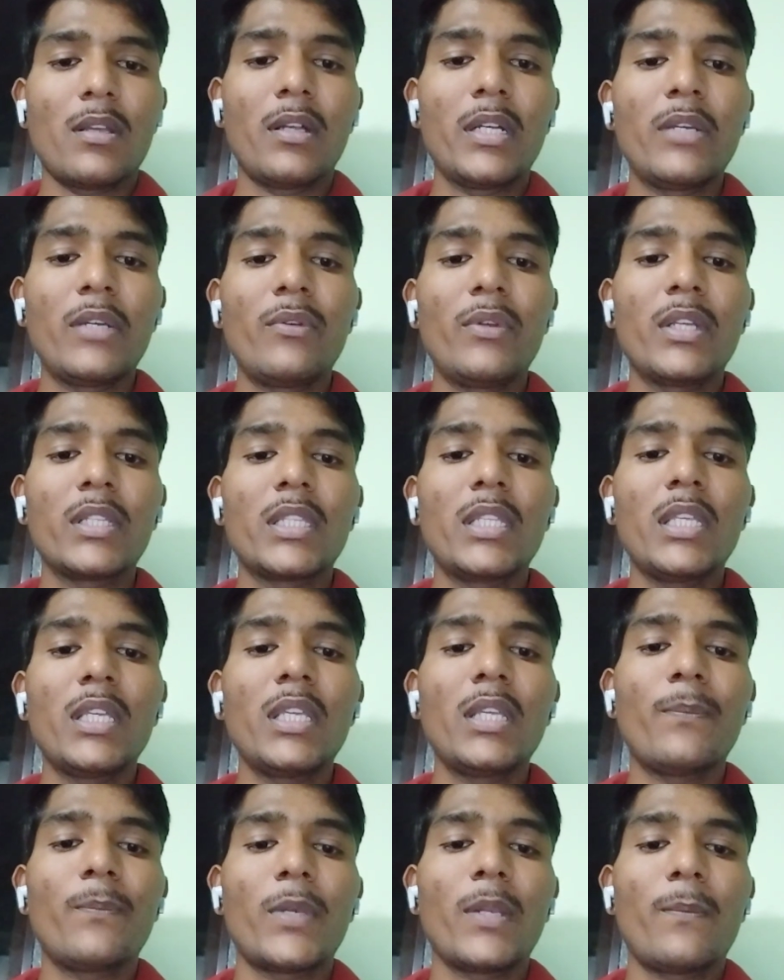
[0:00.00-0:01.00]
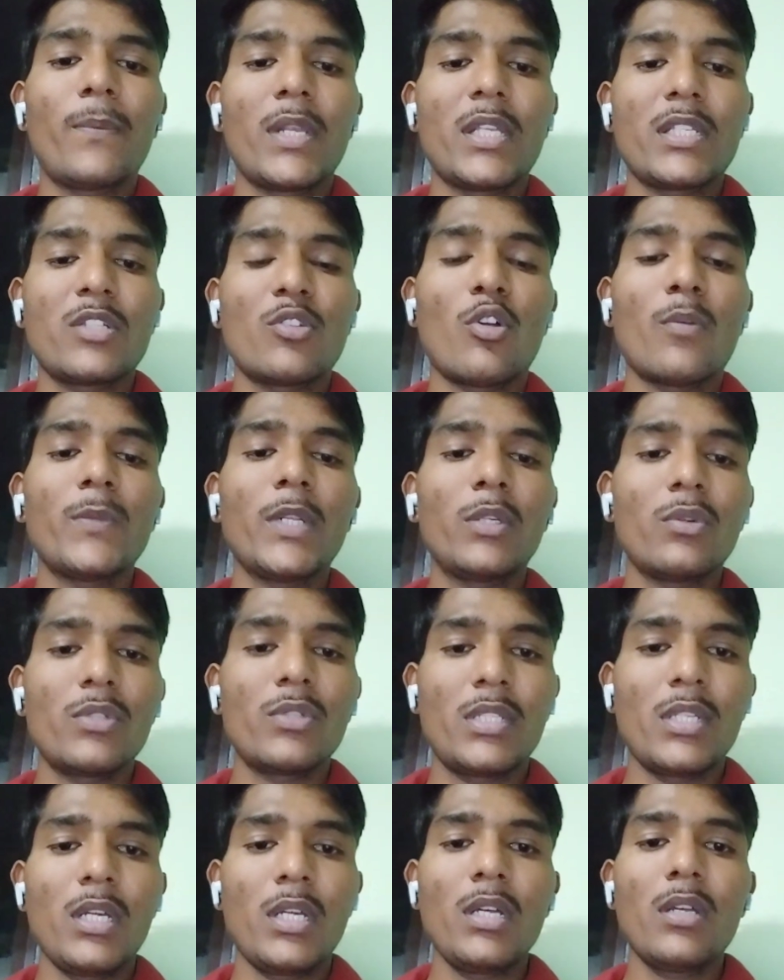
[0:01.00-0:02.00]
during the preparation of the
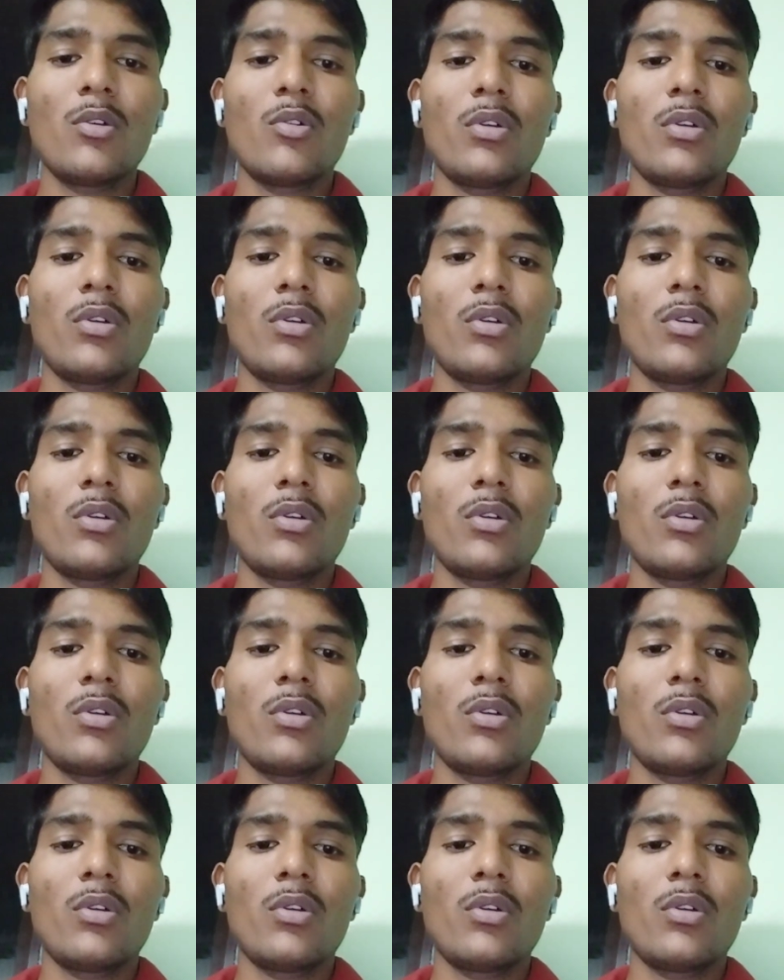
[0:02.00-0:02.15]
dossier